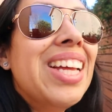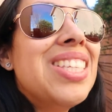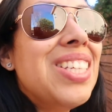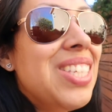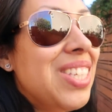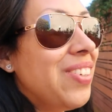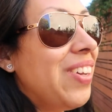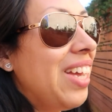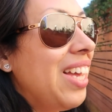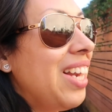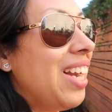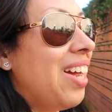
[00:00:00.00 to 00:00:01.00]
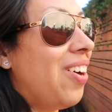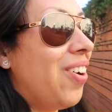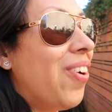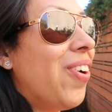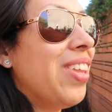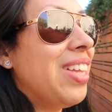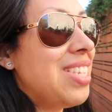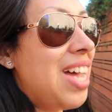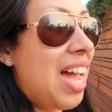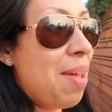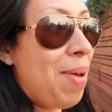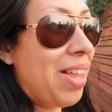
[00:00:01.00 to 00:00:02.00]
to do it uh, or the
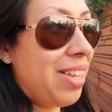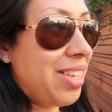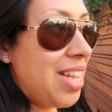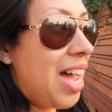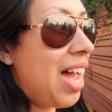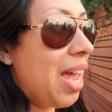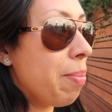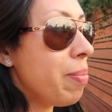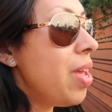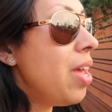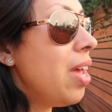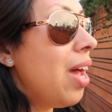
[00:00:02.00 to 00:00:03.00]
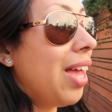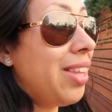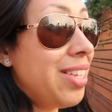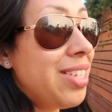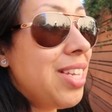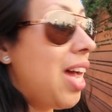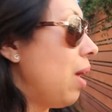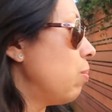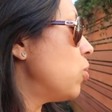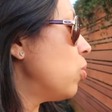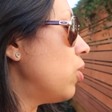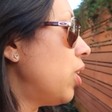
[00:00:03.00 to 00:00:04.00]
time at the time at this
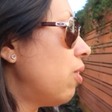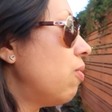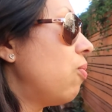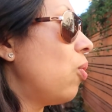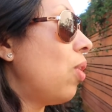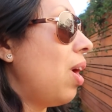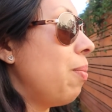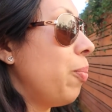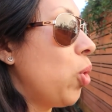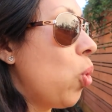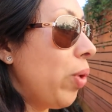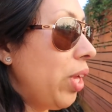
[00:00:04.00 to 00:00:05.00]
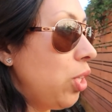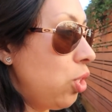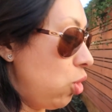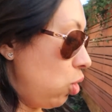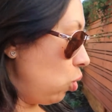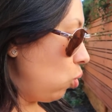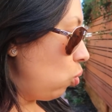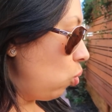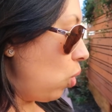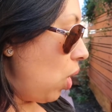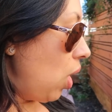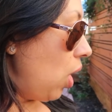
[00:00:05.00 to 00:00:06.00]
time so therefore I'm going
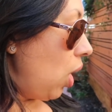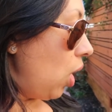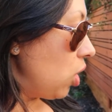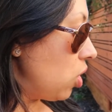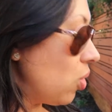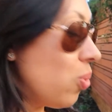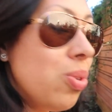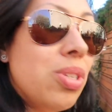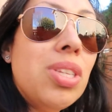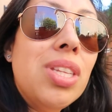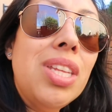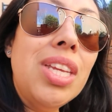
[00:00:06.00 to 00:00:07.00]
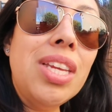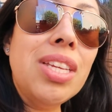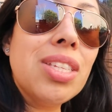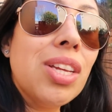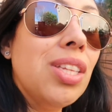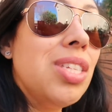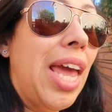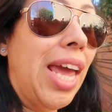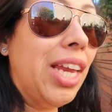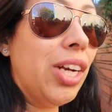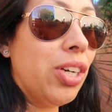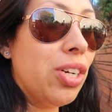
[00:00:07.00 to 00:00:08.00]
to use these
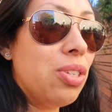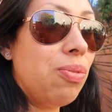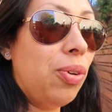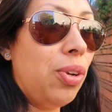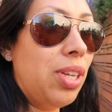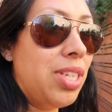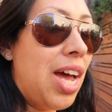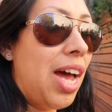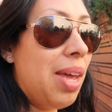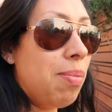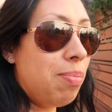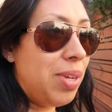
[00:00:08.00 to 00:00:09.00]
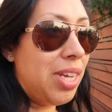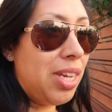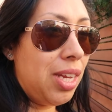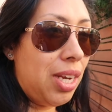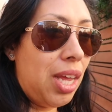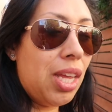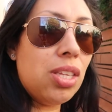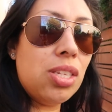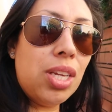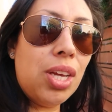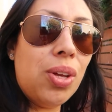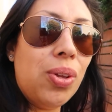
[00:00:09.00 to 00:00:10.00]
containers for the time being
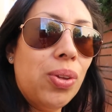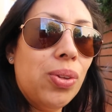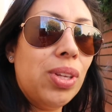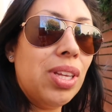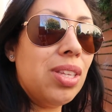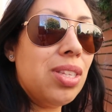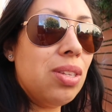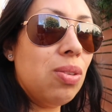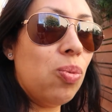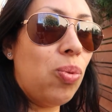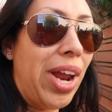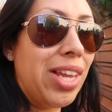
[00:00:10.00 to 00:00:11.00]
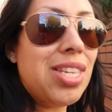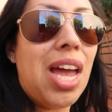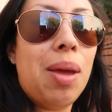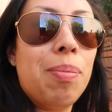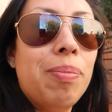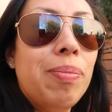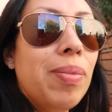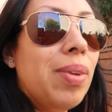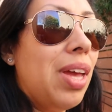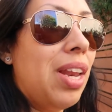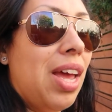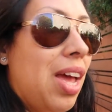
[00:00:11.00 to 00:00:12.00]
until the right time
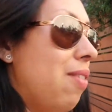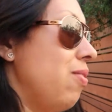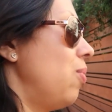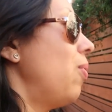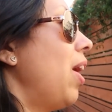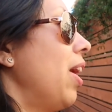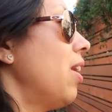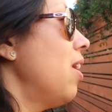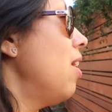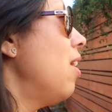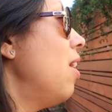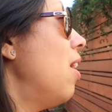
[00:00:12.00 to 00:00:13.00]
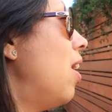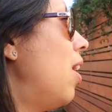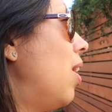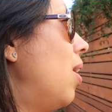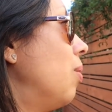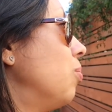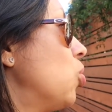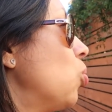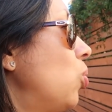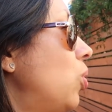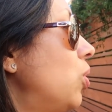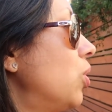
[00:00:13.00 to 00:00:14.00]
and I have the right um,
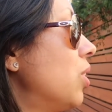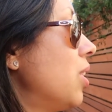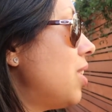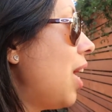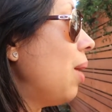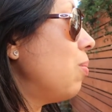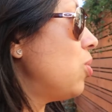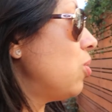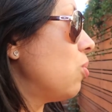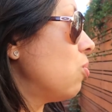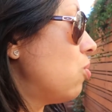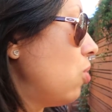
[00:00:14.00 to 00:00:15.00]
tools and time to do